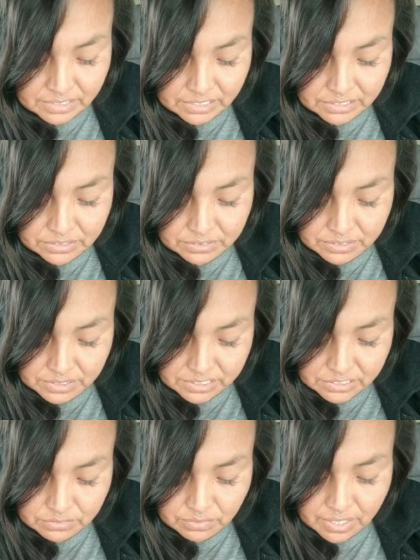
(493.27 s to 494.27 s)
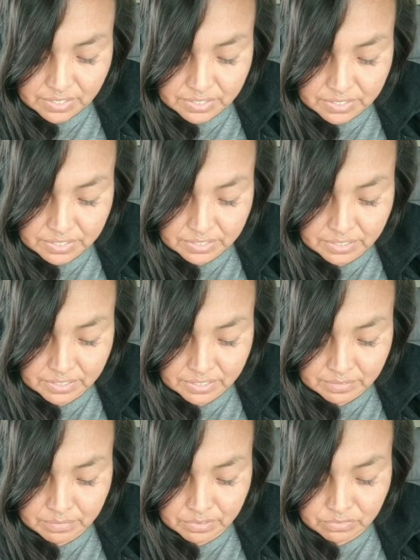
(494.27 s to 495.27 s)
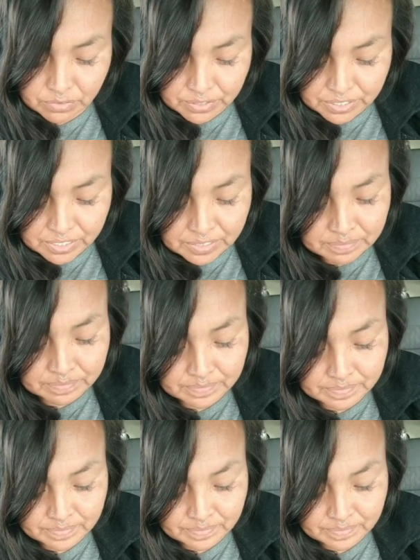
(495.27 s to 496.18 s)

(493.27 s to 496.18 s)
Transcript: and to his father before him.